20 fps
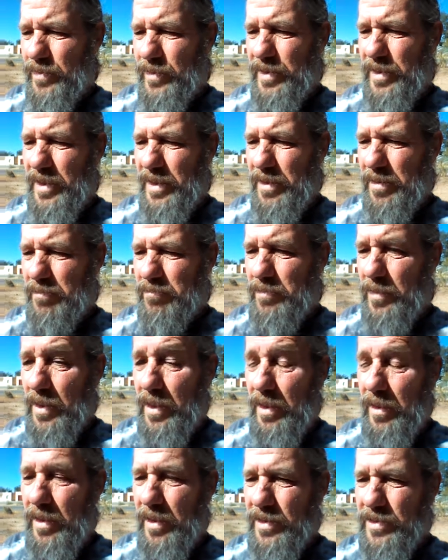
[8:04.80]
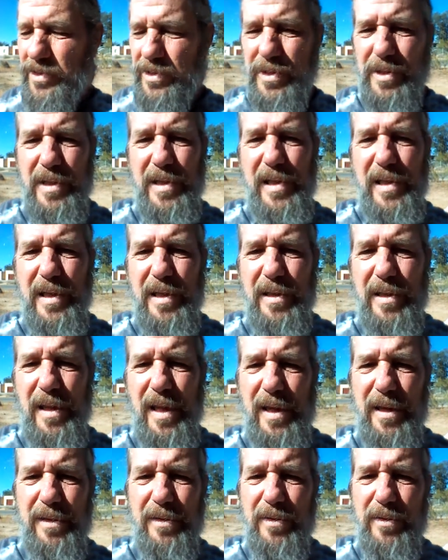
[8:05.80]
when they allegedly
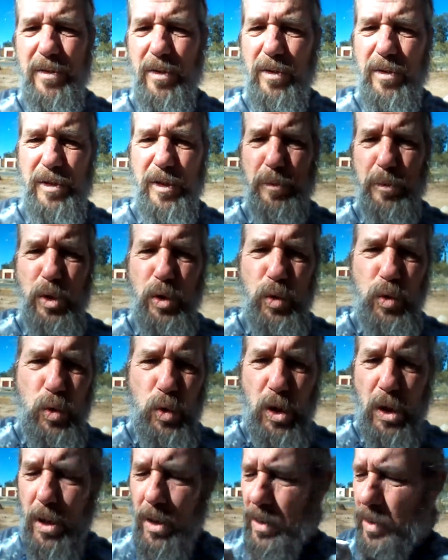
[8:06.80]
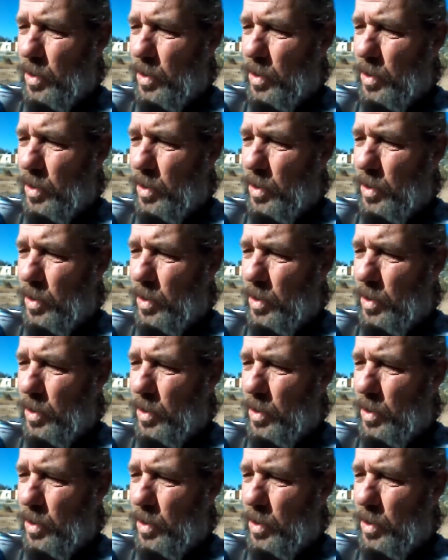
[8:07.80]
landed on the moon.